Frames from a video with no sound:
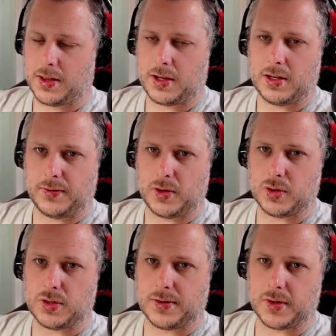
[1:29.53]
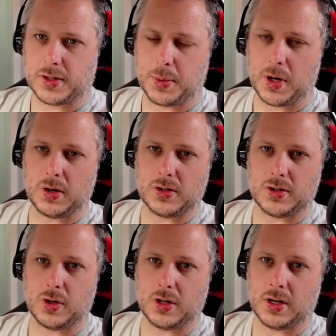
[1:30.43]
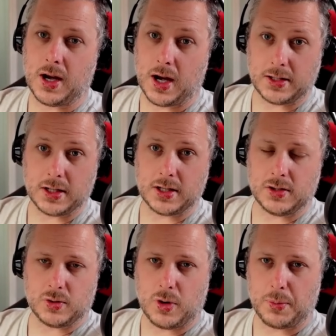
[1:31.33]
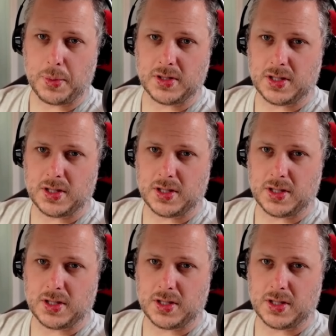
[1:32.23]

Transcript: individuals have experienced during hijackings or robbings.